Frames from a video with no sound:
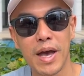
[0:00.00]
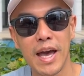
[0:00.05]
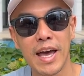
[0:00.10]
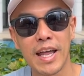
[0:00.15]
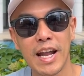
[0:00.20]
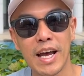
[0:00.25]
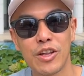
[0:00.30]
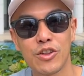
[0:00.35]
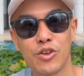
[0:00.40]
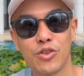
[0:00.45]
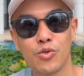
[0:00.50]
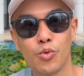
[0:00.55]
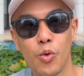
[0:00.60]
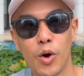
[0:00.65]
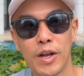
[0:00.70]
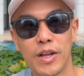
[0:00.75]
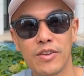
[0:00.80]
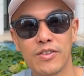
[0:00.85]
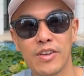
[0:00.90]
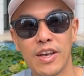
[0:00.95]
and I just
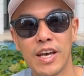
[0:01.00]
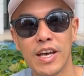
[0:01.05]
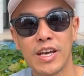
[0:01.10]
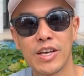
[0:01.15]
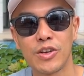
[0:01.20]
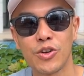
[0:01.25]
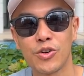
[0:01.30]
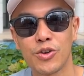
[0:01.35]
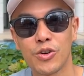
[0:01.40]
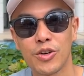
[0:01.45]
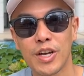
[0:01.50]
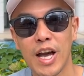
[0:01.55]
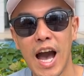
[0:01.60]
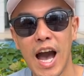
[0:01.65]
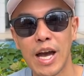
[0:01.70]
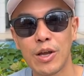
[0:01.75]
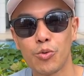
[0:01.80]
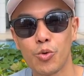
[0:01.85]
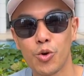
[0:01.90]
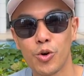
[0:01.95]
want to say your
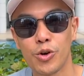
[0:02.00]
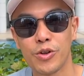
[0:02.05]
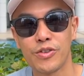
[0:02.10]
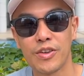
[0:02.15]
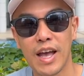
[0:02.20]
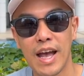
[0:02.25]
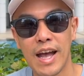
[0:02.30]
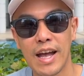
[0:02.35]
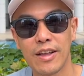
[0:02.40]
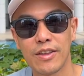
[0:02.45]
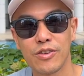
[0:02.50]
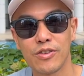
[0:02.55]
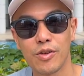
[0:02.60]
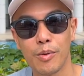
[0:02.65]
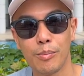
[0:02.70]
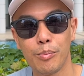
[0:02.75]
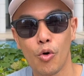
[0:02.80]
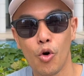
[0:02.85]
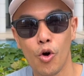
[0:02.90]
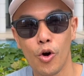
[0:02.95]
kind words and
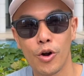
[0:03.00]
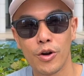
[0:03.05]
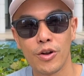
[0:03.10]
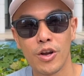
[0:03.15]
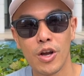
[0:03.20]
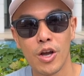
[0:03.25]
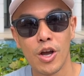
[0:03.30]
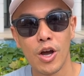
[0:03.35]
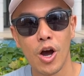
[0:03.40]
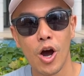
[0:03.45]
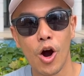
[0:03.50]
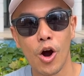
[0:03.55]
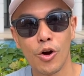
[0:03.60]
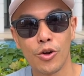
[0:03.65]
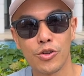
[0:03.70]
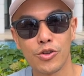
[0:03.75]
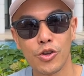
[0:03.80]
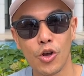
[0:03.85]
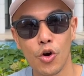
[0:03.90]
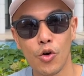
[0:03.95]
support
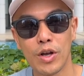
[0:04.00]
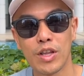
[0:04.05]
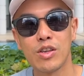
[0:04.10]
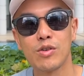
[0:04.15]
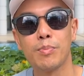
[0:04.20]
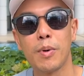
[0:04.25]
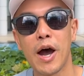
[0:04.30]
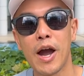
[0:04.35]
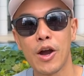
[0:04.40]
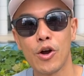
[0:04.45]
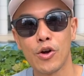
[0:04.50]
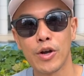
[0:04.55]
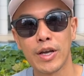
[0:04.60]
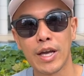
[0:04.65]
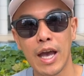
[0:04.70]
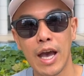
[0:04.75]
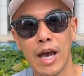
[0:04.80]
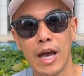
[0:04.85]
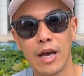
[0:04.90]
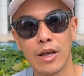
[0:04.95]
are so
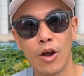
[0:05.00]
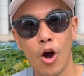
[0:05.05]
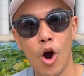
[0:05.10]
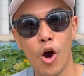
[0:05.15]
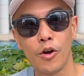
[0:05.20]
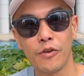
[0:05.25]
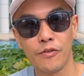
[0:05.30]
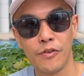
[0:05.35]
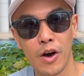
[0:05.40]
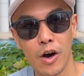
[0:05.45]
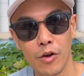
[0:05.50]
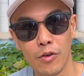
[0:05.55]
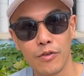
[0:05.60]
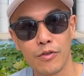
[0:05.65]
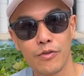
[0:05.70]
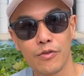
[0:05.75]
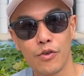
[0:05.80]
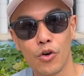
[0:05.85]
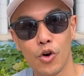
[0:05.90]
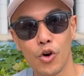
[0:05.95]
inspiring and heartfelt
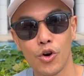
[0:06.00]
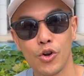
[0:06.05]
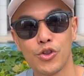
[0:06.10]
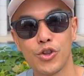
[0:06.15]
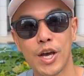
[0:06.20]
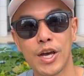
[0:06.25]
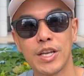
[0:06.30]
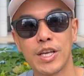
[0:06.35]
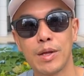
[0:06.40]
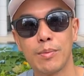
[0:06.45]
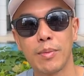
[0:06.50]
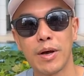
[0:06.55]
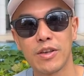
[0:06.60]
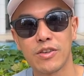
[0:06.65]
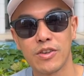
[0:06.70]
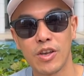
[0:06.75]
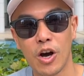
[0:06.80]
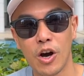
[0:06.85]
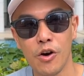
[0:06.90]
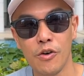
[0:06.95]
for Jenny and
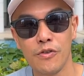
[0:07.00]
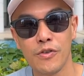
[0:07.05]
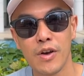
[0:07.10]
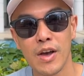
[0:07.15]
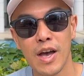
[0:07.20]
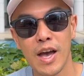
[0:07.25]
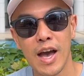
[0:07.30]
myself.